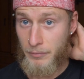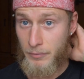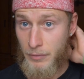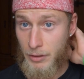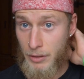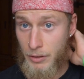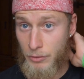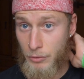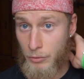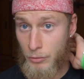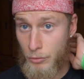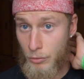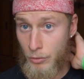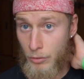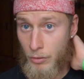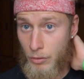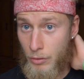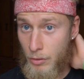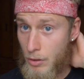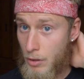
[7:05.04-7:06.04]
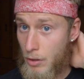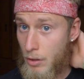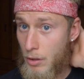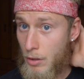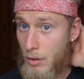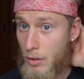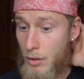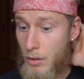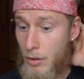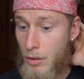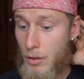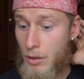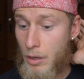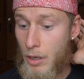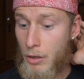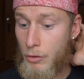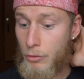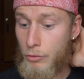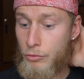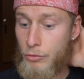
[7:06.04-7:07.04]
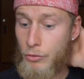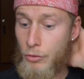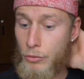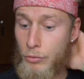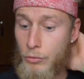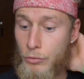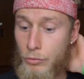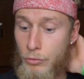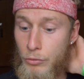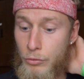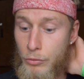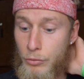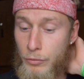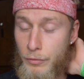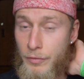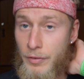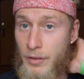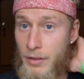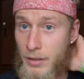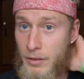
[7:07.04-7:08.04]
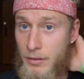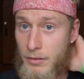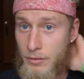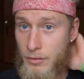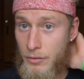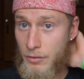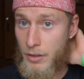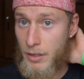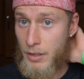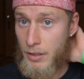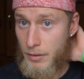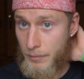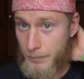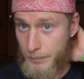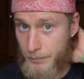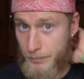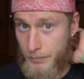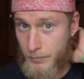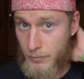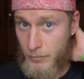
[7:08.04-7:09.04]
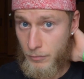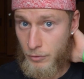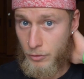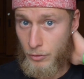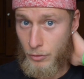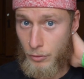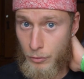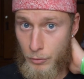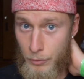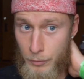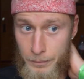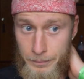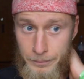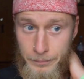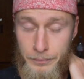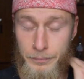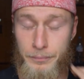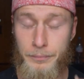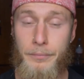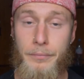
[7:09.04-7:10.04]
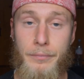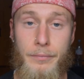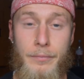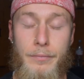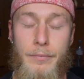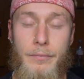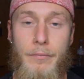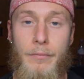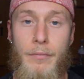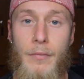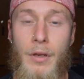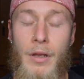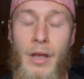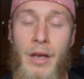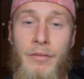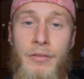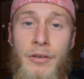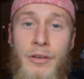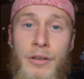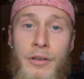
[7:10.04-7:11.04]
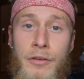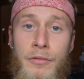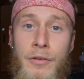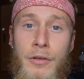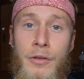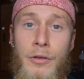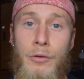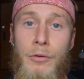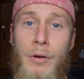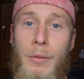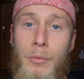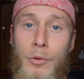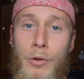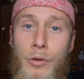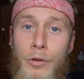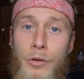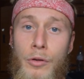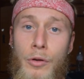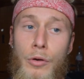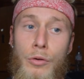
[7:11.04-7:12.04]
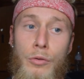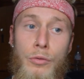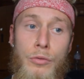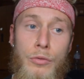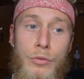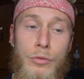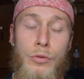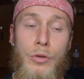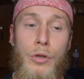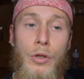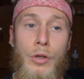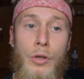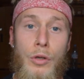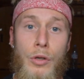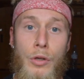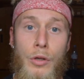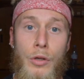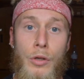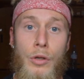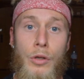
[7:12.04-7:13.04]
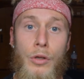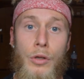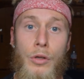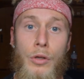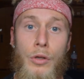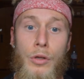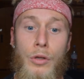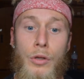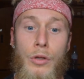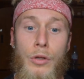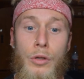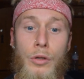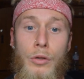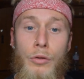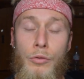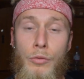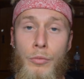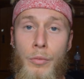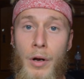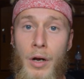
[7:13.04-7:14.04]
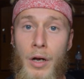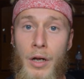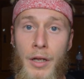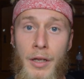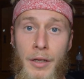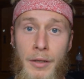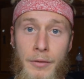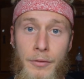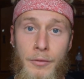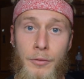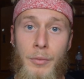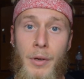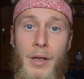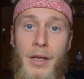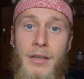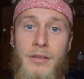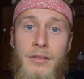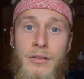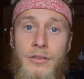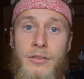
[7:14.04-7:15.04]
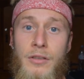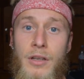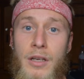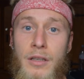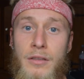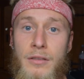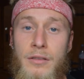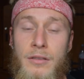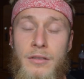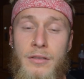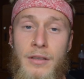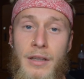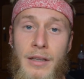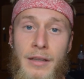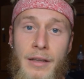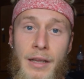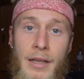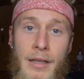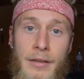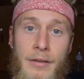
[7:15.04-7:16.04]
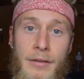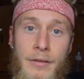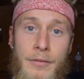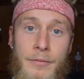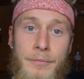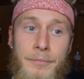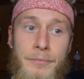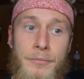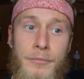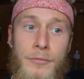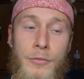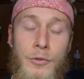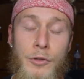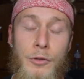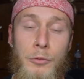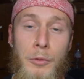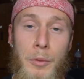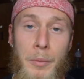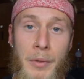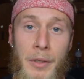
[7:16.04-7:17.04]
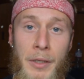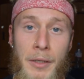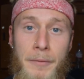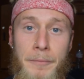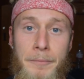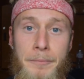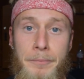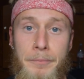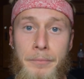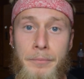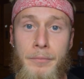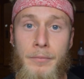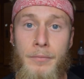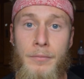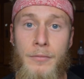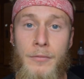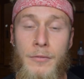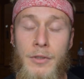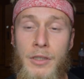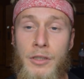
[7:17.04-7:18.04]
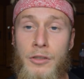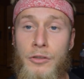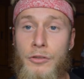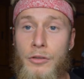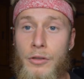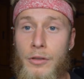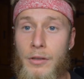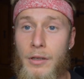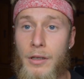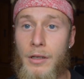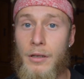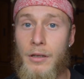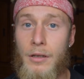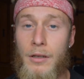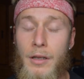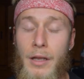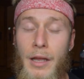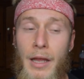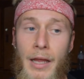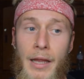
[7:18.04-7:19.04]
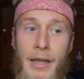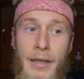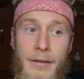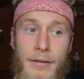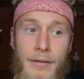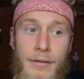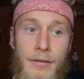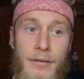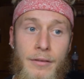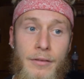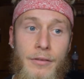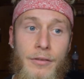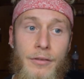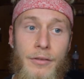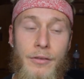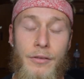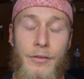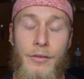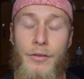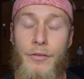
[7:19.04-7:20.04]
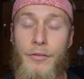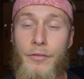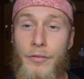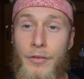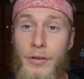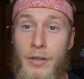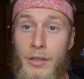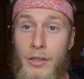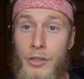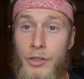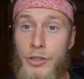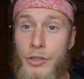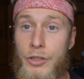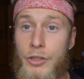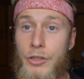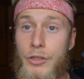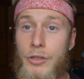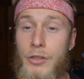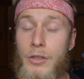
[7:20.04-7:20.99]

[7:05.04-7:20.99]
I do. I also do fitness today. So after this video, I'm gonna go do my do my exercises and then swimming, take a sauna and finish